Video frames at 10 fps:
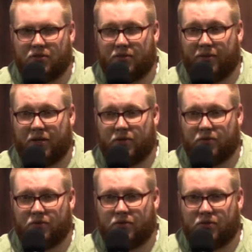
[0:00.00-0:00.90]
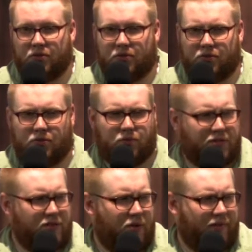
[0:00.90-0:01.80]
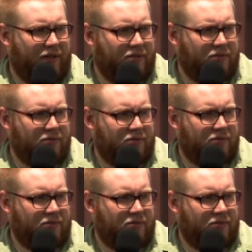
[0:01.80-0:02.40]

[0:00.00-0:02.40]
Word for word: Anybody know? Was it 12,000?